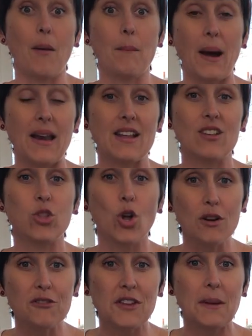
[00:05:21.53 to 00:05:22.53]
But
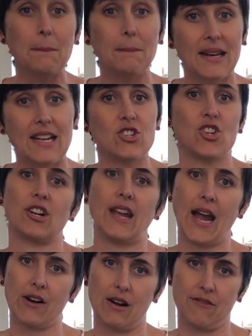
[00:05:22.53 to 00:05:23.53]
look for the miniature
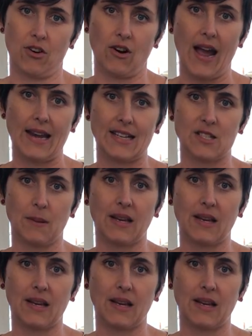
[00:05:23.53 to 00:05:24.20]
carrot varieties,